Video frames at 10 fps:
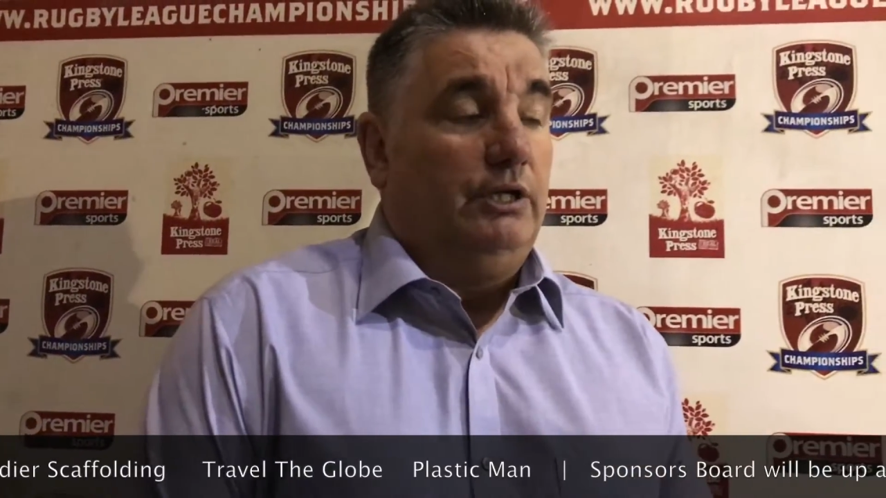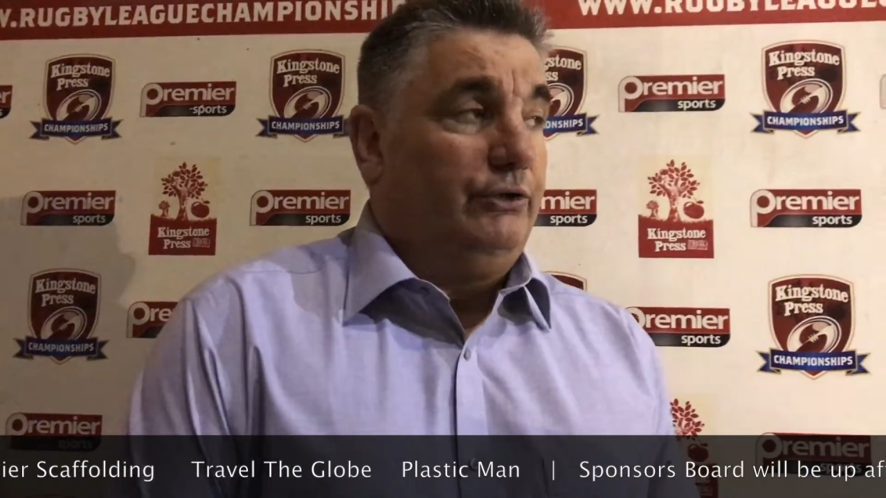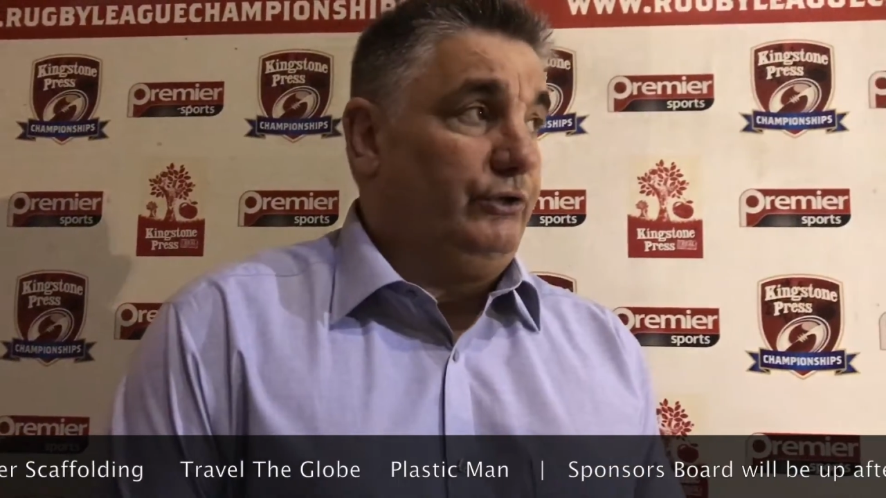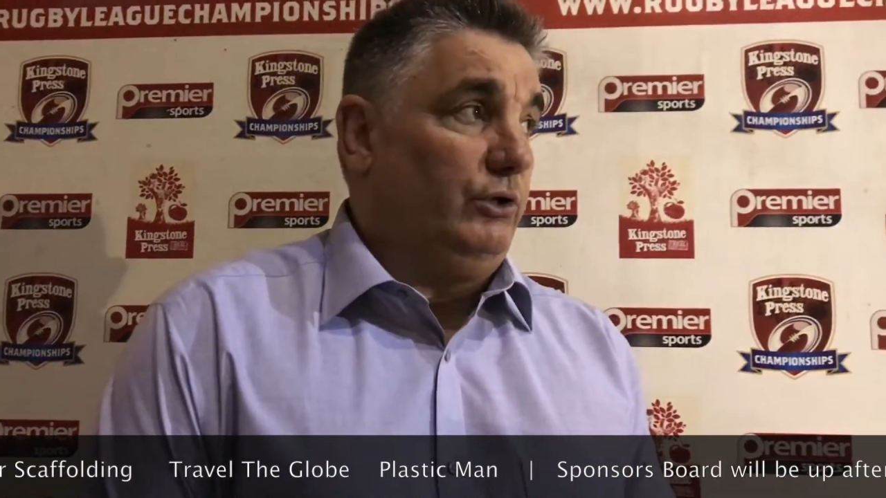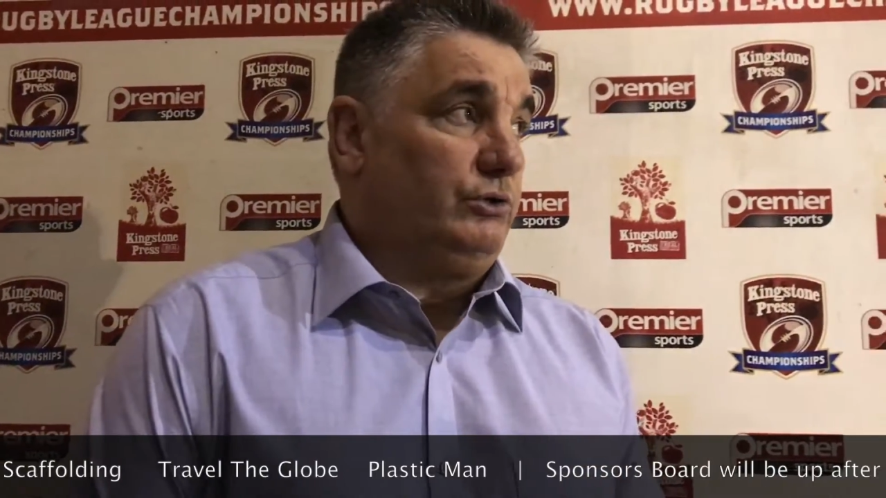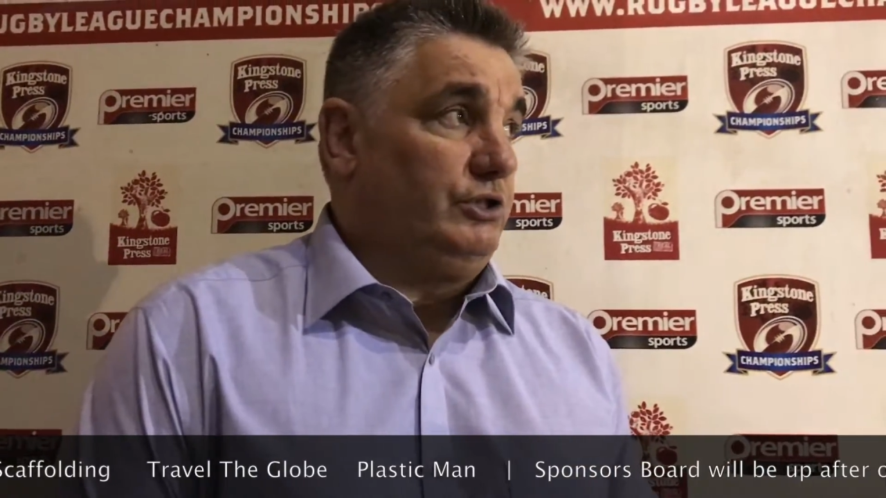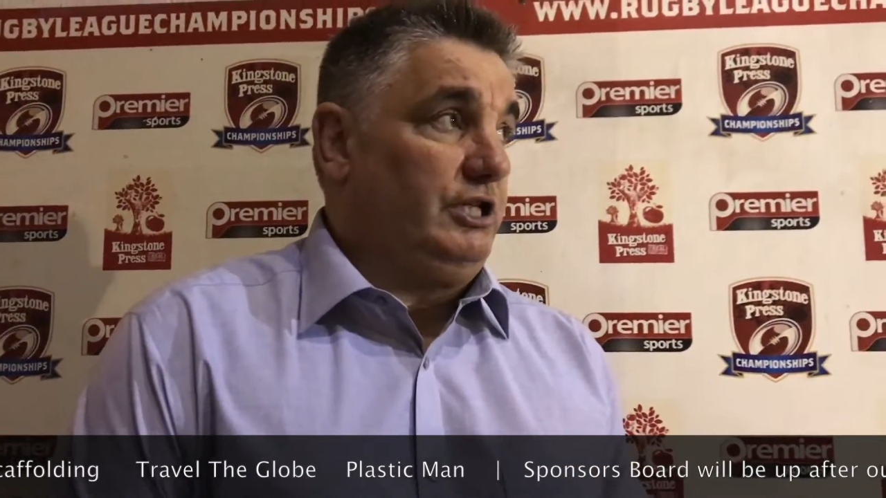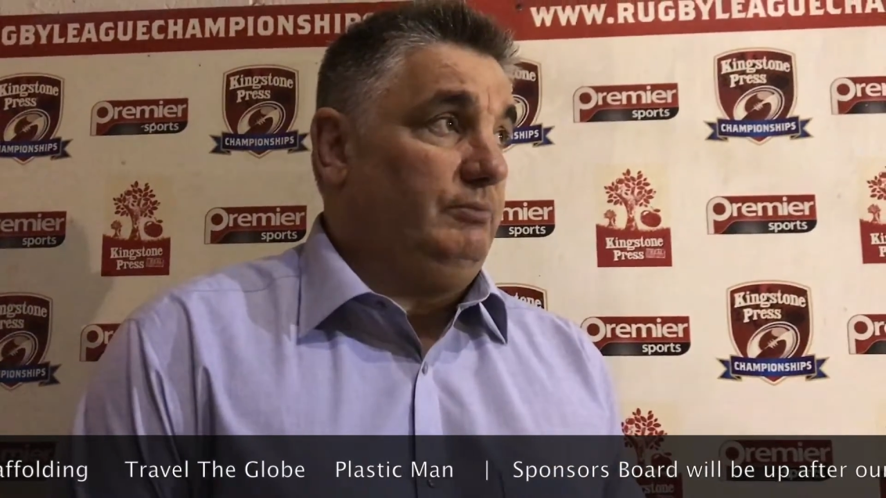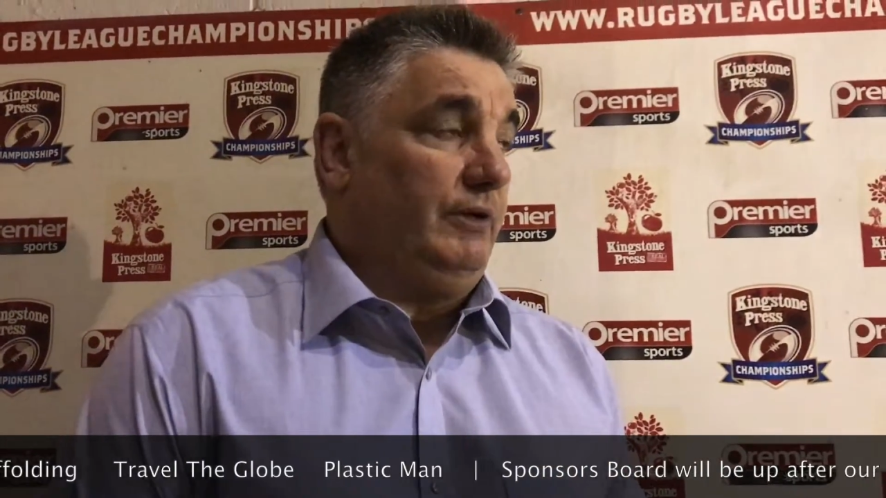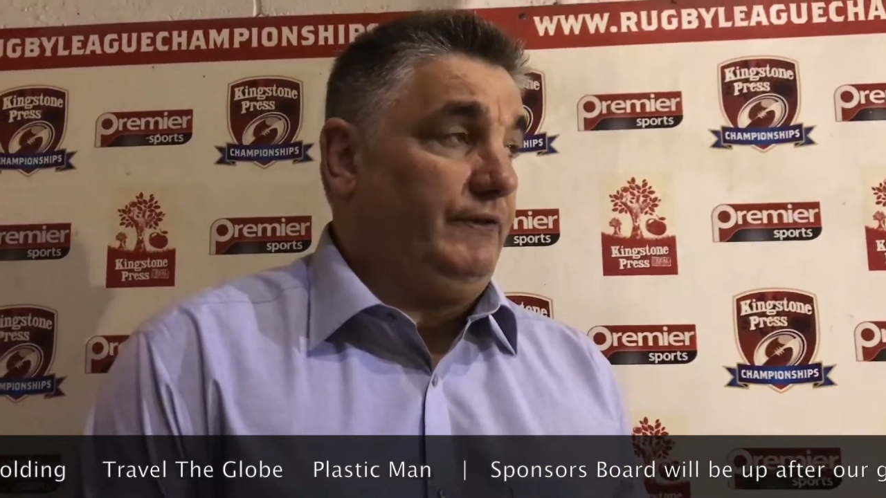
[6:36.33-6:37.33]
the doctors
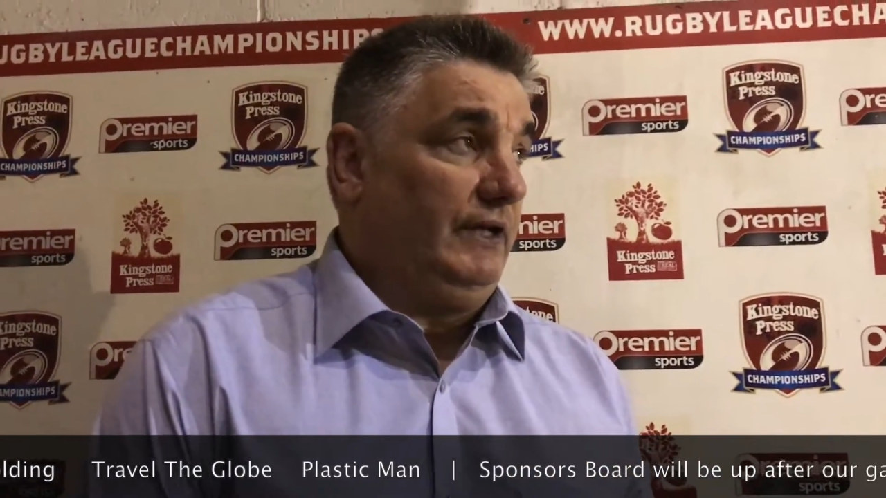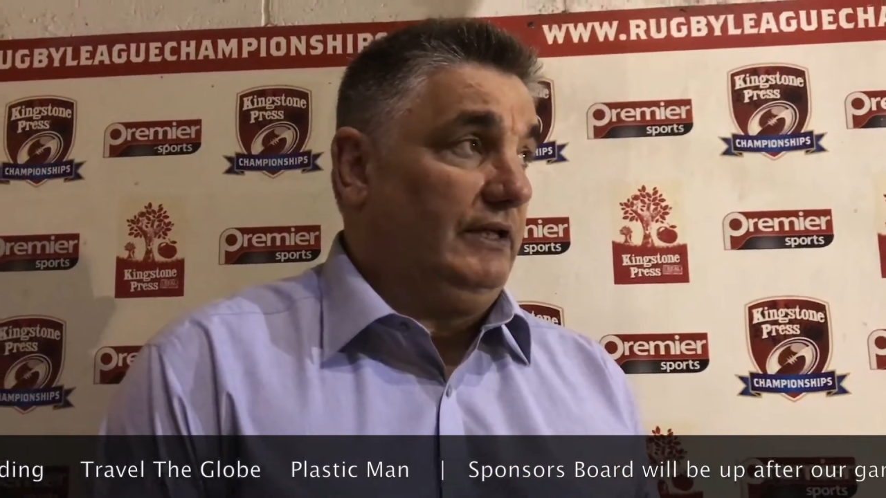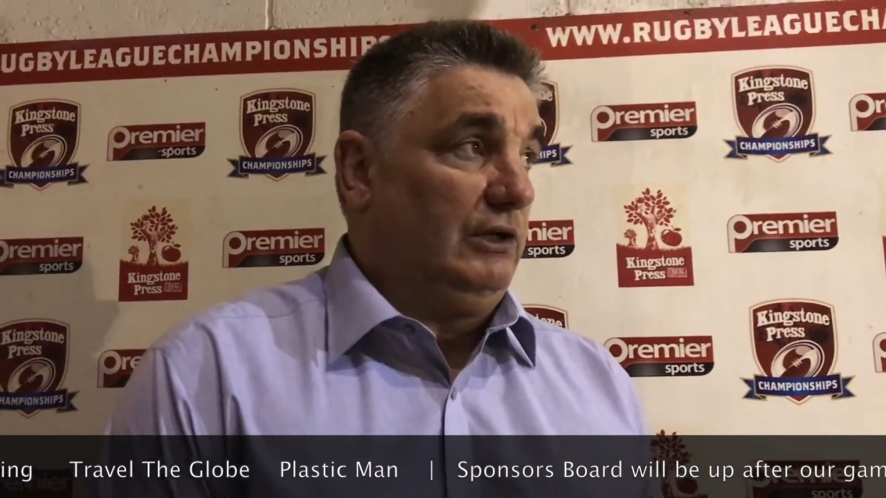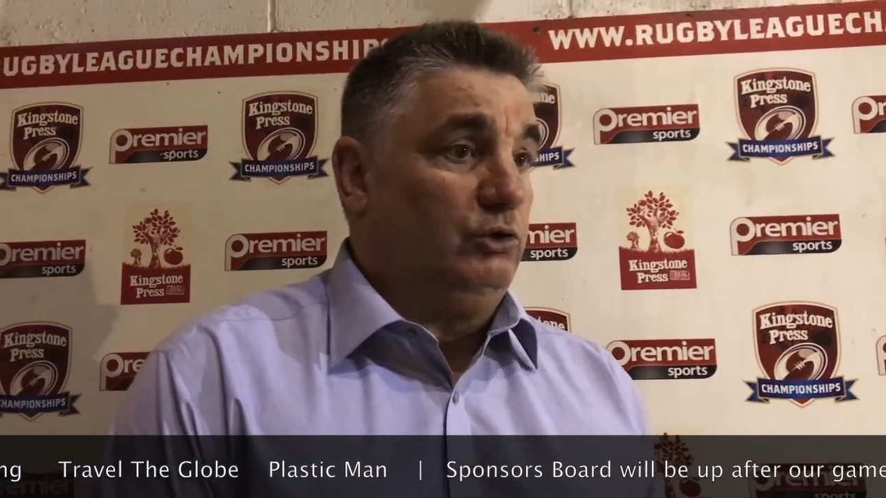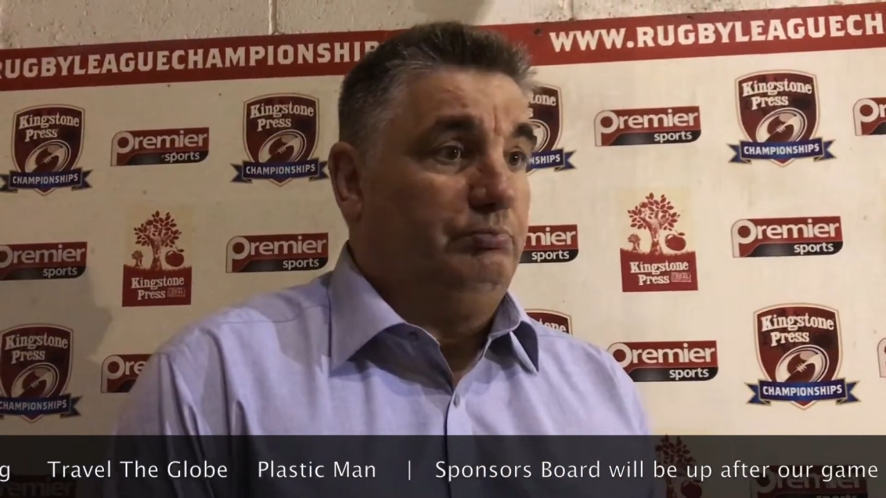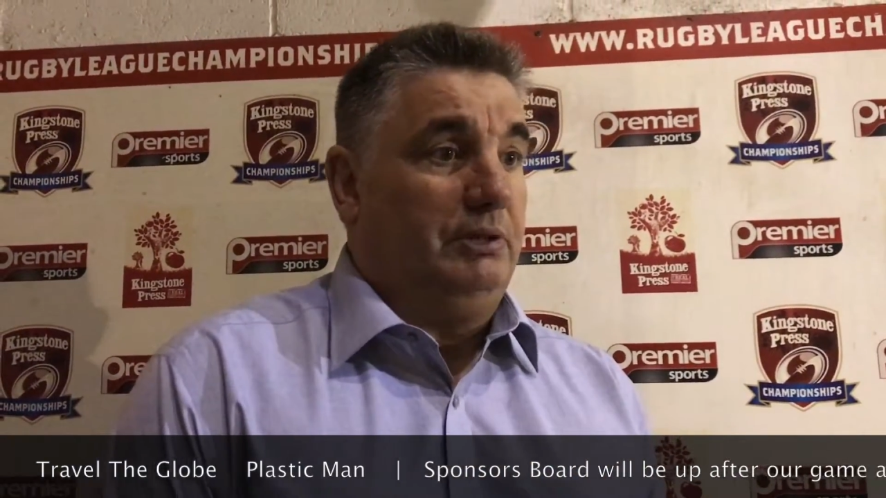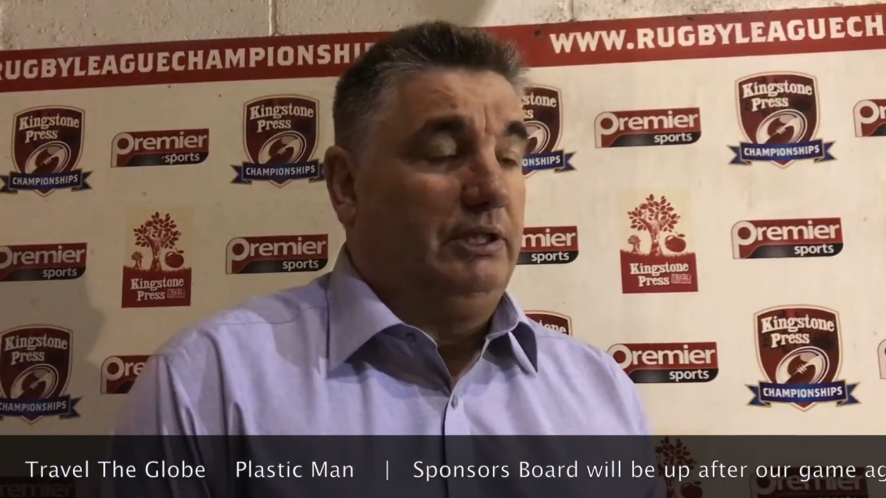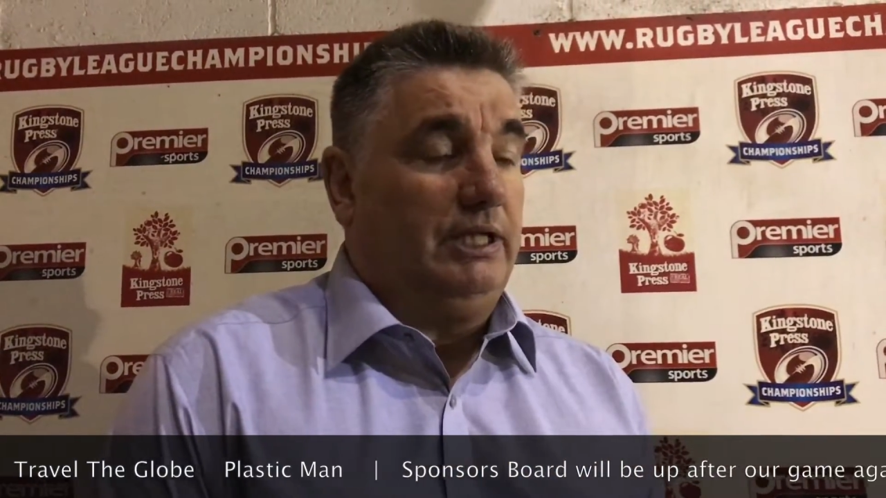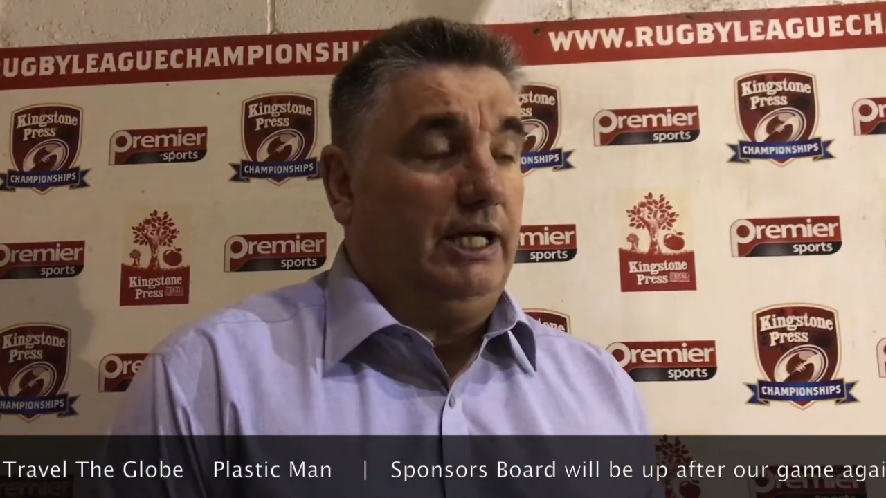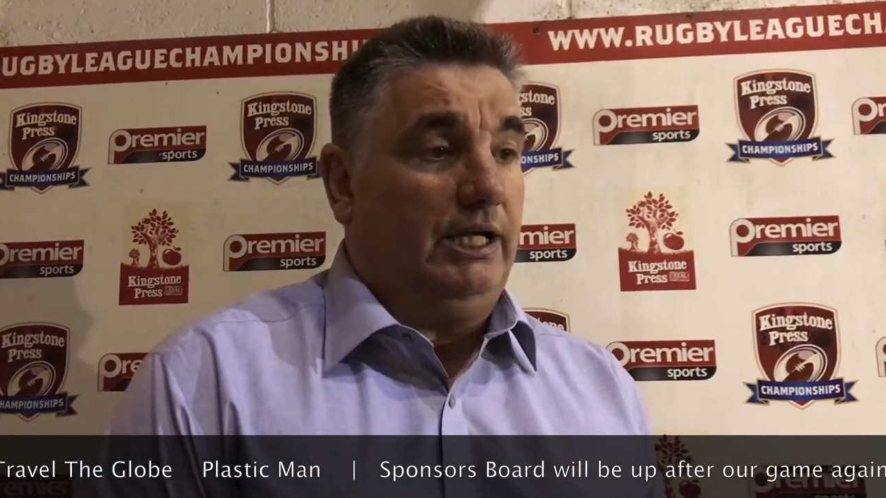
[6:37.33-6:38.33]
seem to think that could be the
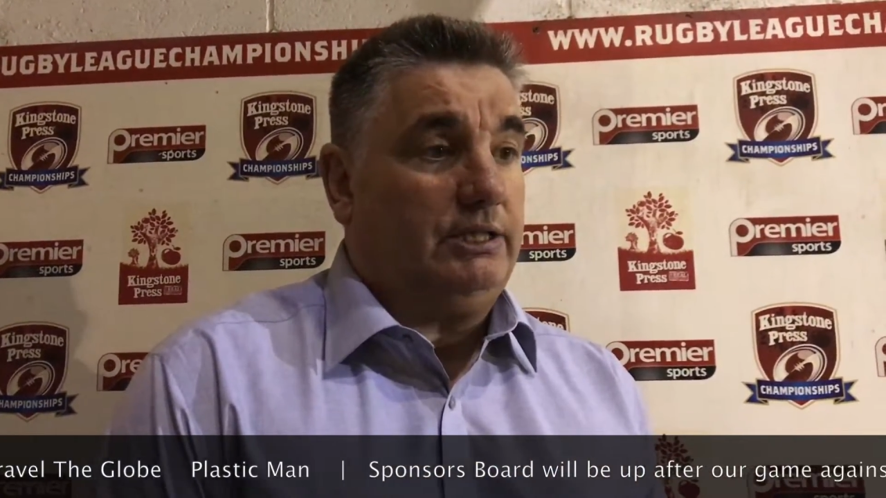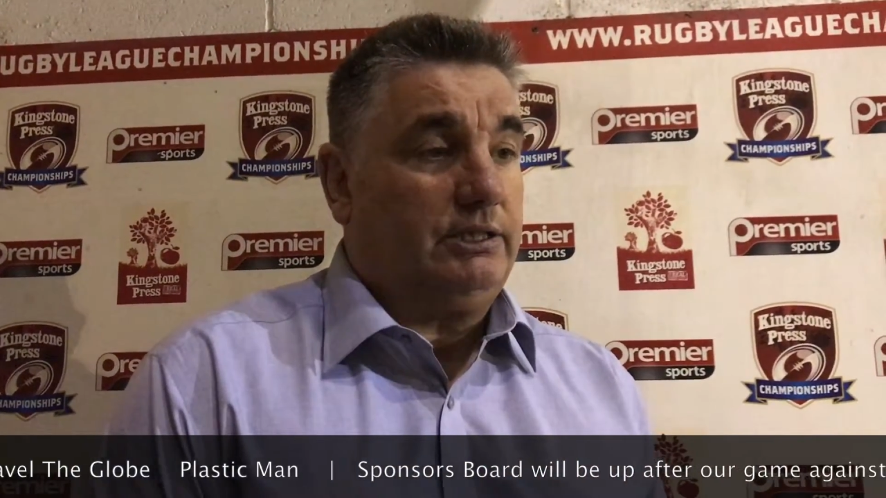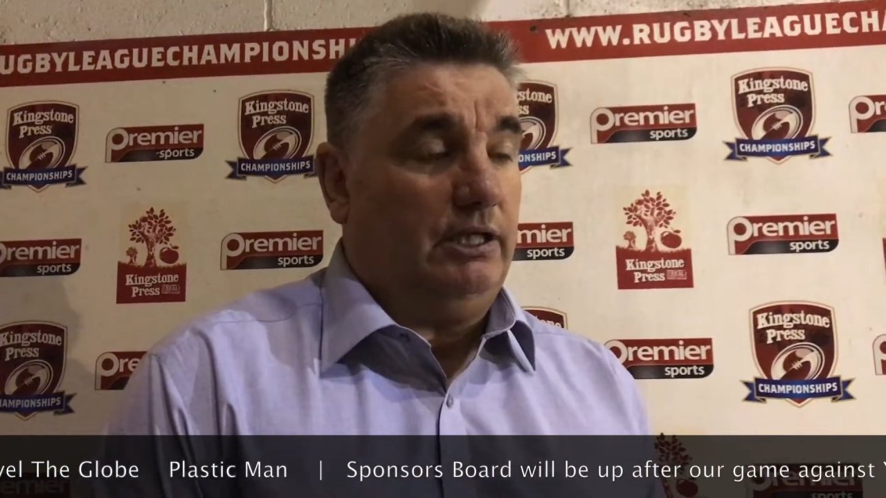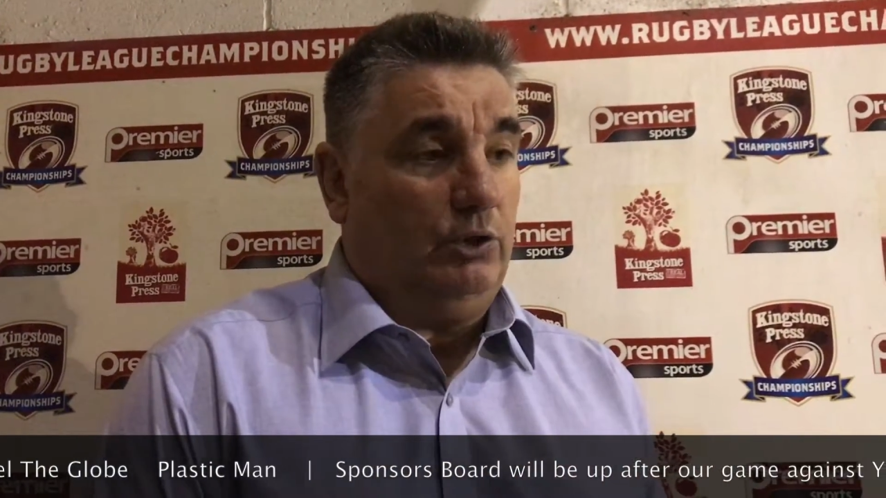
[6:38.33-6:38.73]
case.